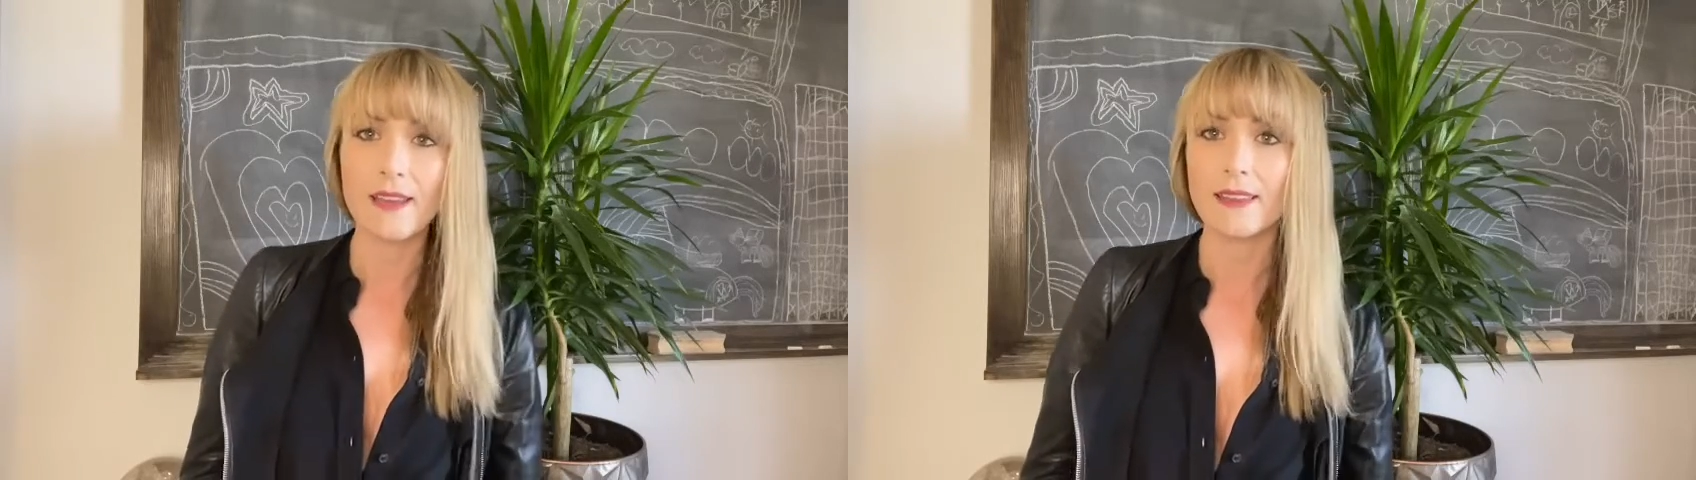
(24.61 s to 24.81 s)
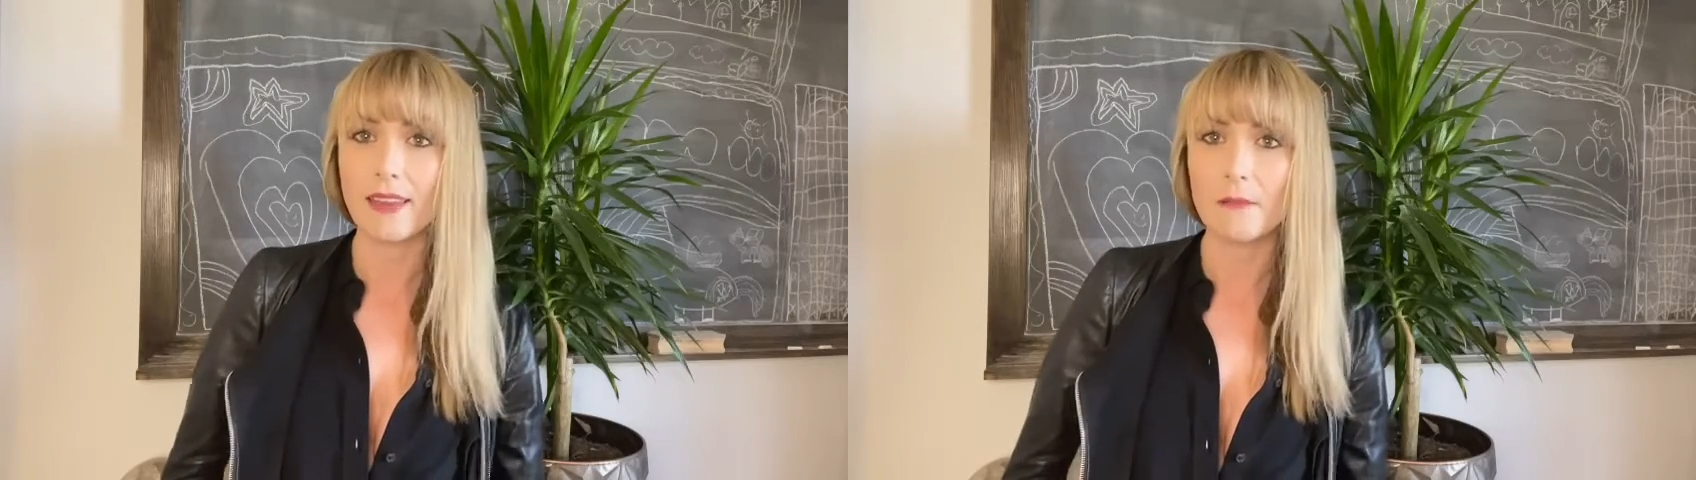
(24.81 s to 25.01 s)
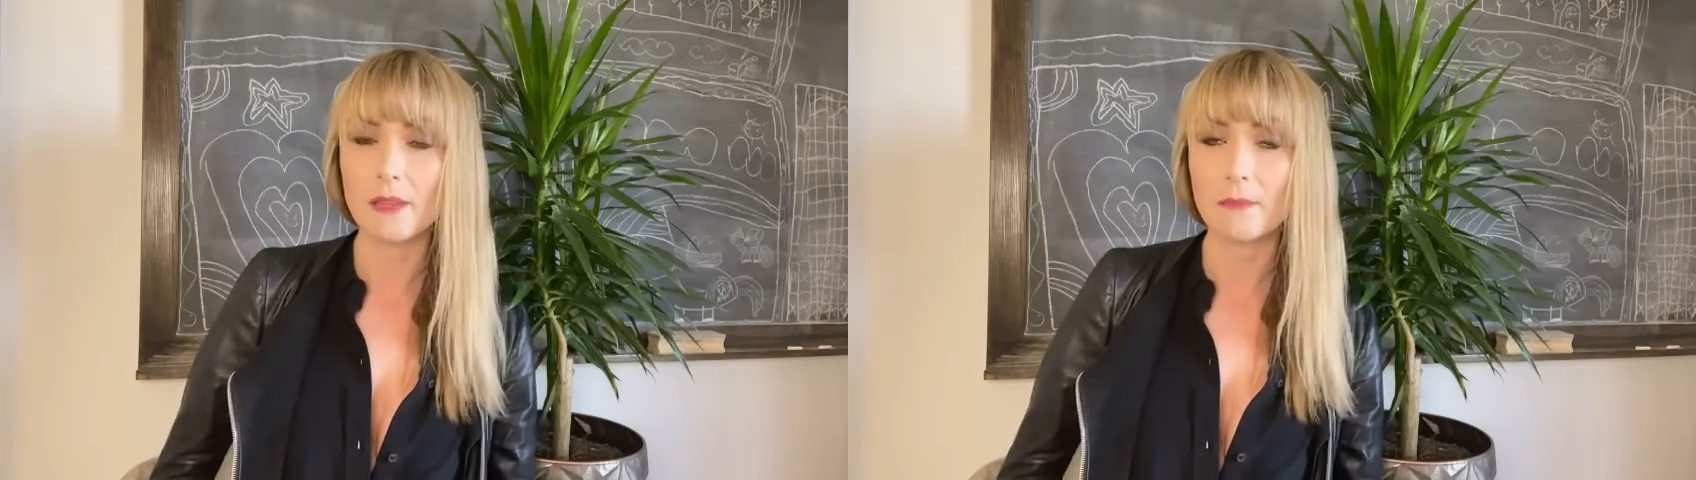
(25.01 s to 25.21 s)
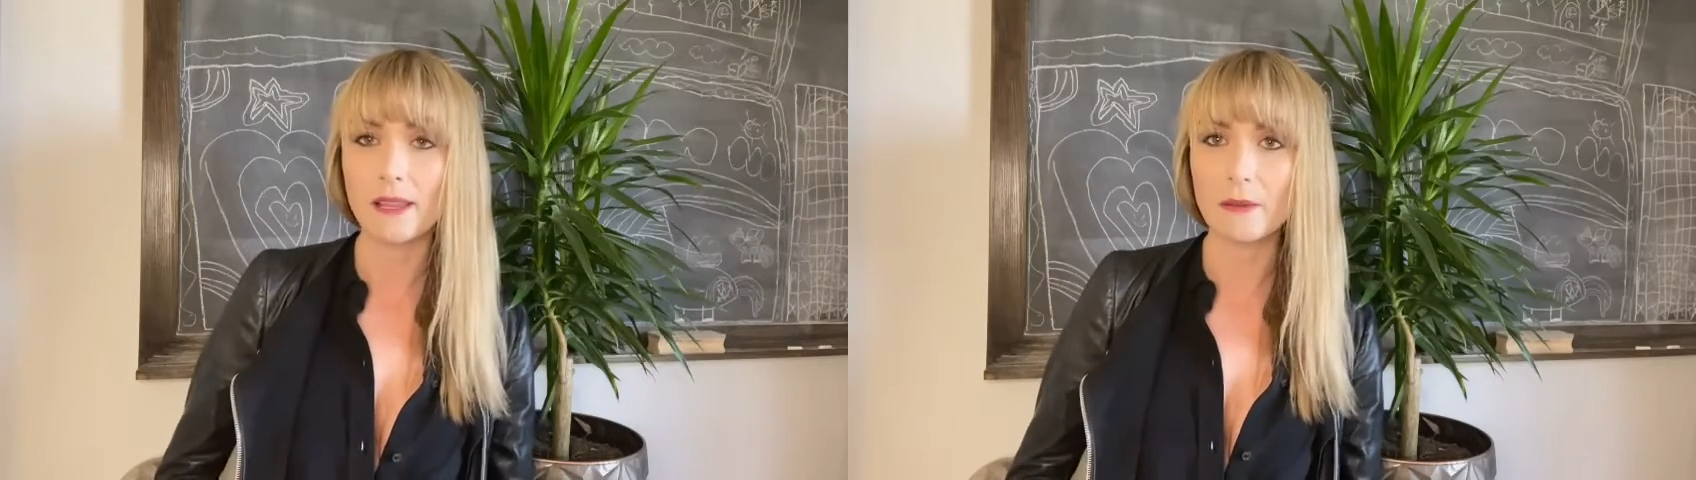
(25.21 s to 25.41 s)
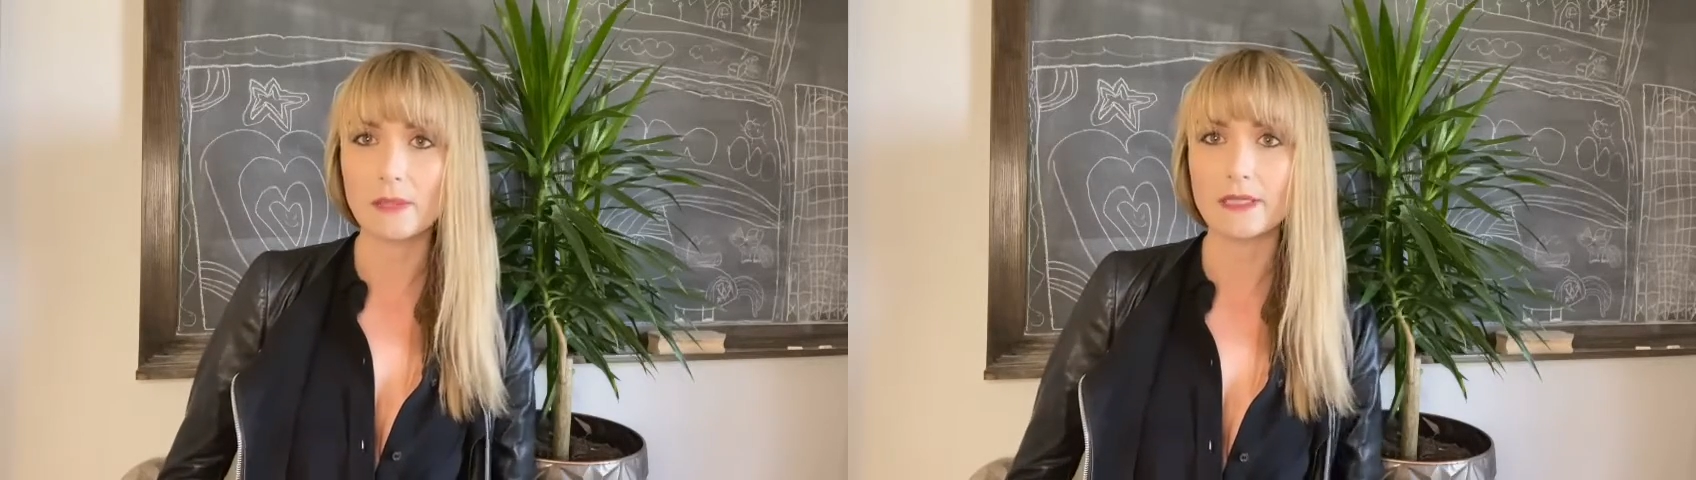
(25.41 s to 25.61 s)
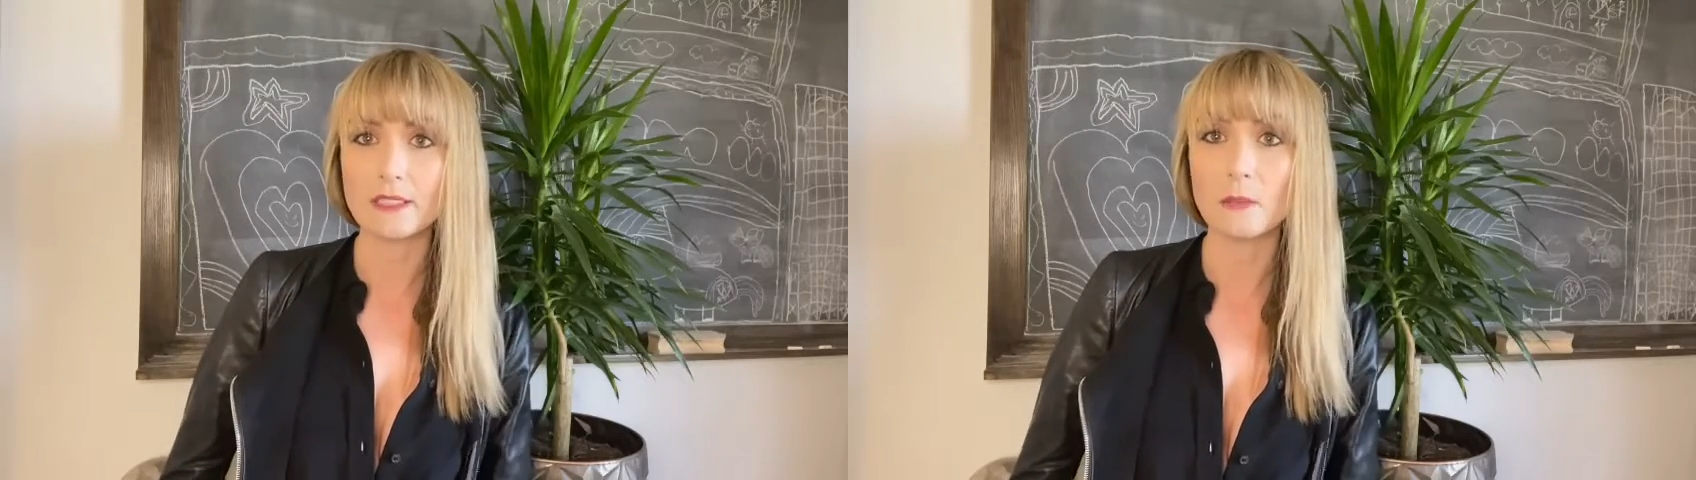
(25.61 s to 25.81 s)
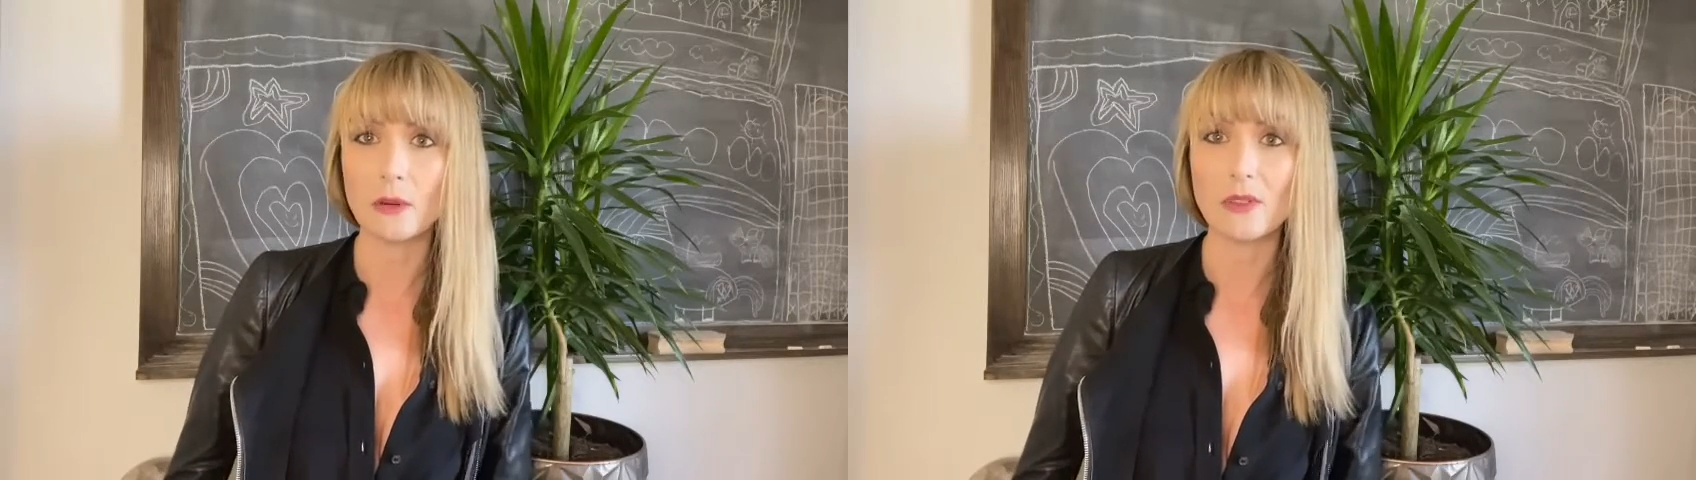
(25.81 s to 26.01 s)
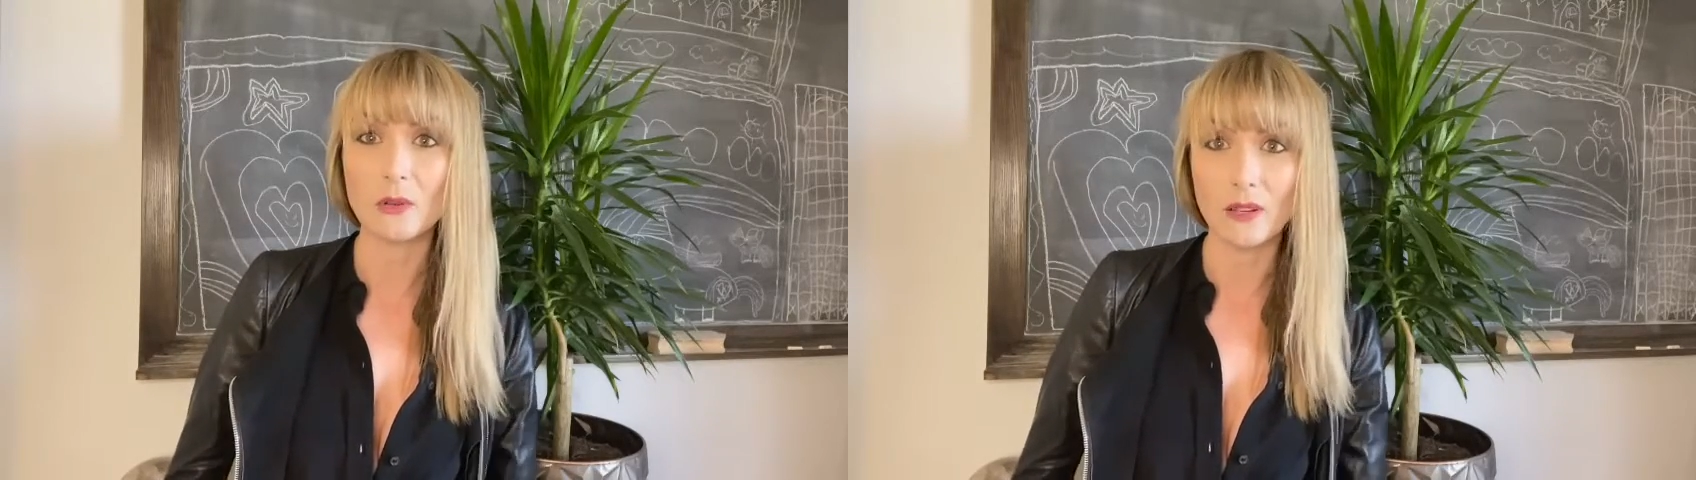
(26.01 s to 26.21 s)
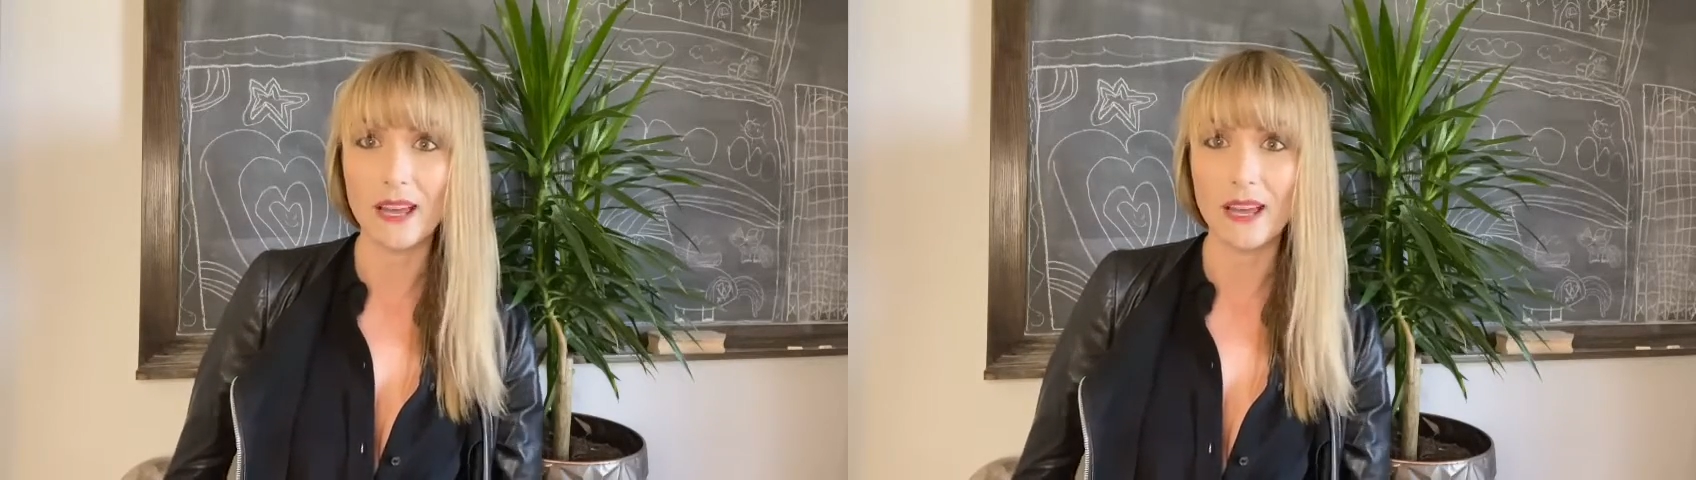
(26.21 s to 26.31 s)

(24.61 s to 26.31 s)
that can be applicable to both your